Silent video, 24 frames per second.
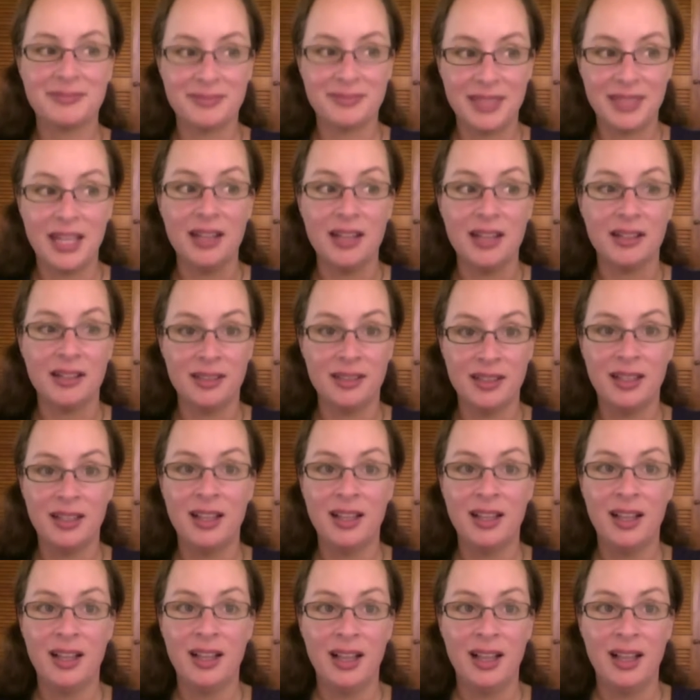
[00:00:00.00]
Yeah.
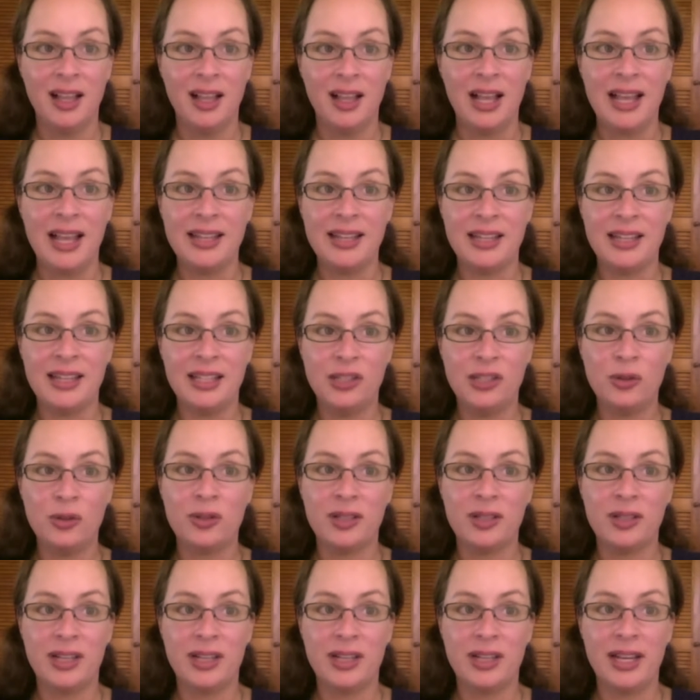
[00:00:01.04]
And it took